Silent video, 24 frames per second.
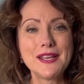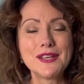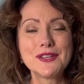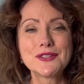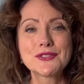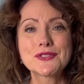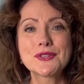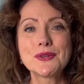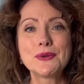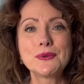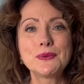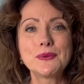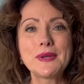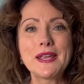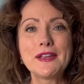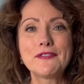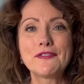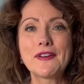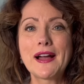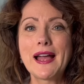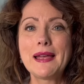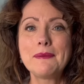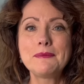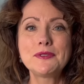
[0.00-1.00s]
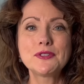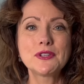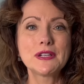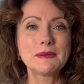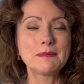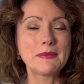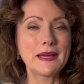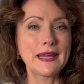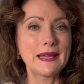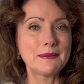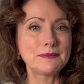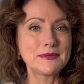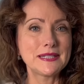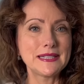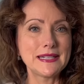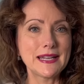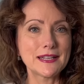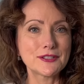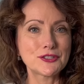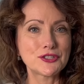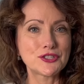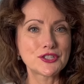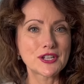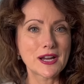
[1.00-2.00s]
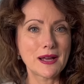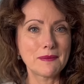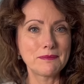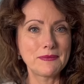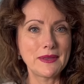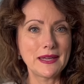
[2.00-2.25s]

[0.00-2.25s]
So if I'm doing my empty nest job